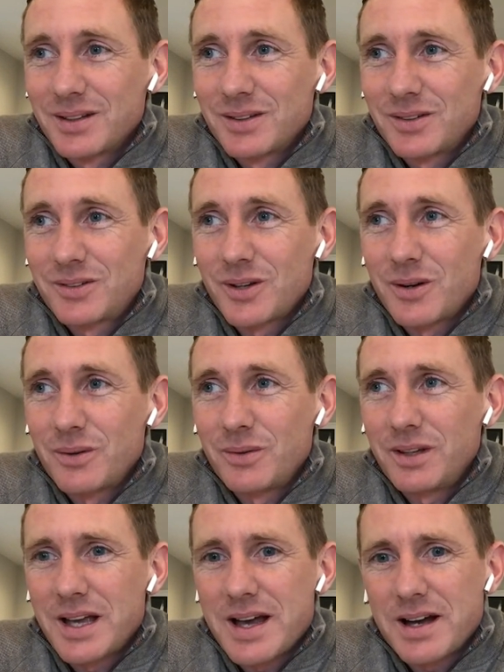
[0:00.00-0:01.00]
So
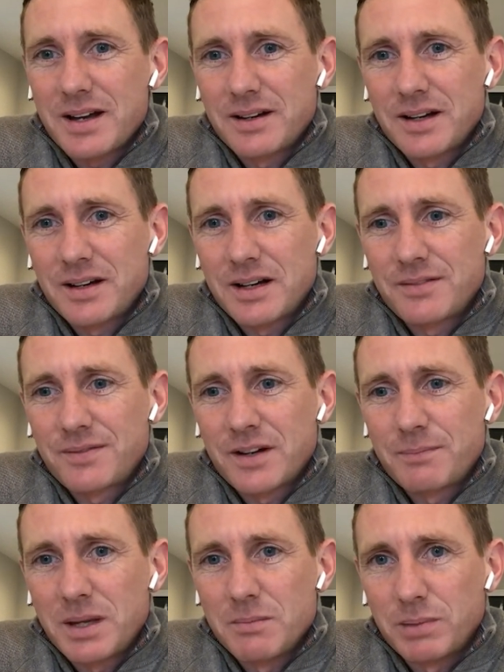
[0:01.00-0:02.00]
yeah,
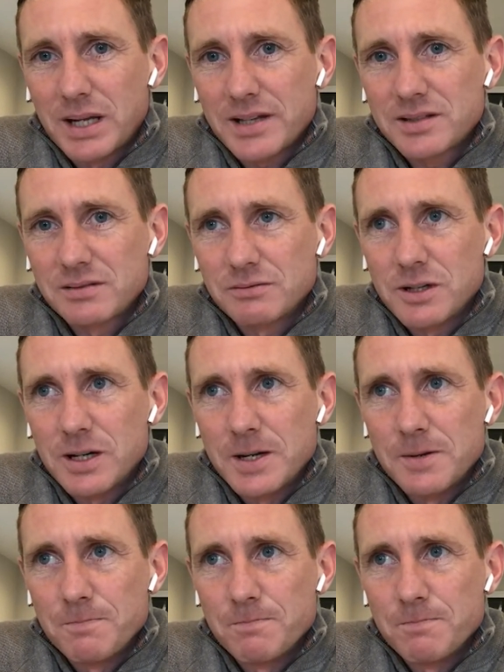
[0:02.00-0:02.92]
I've been blessed really.